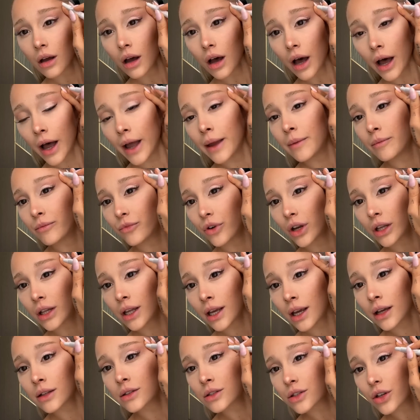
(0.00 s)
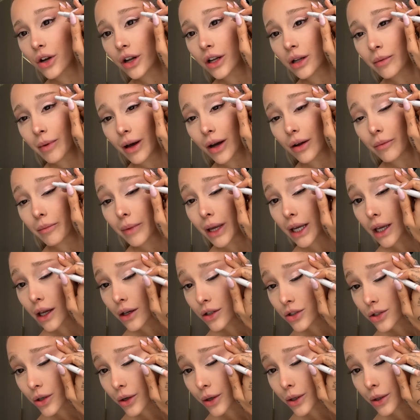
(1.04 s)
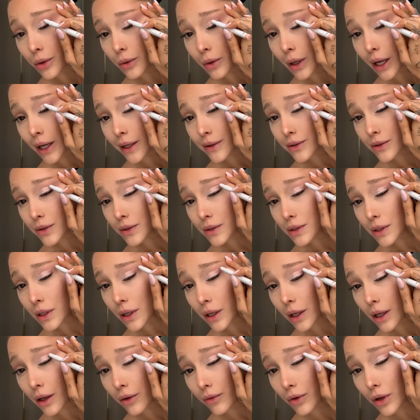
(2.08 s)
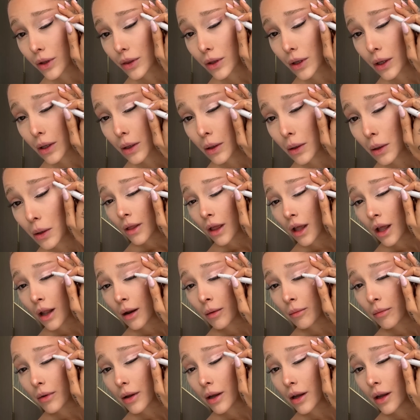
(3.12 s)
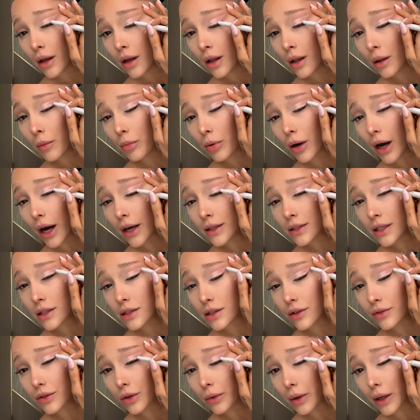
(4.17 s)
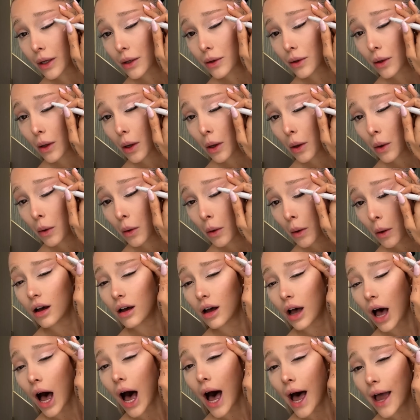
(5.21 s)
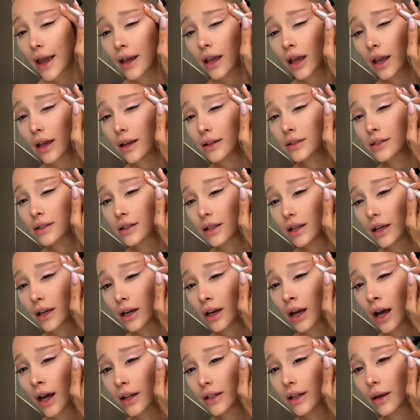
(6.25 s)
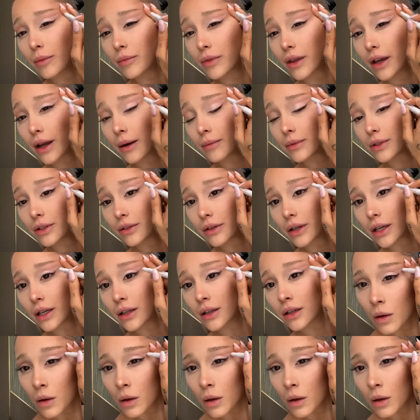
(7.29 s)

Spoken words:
I'm really concerned about making sure you guys are seeing everything, and in the process of doing so, I can't see a goddamn thing I'm doing.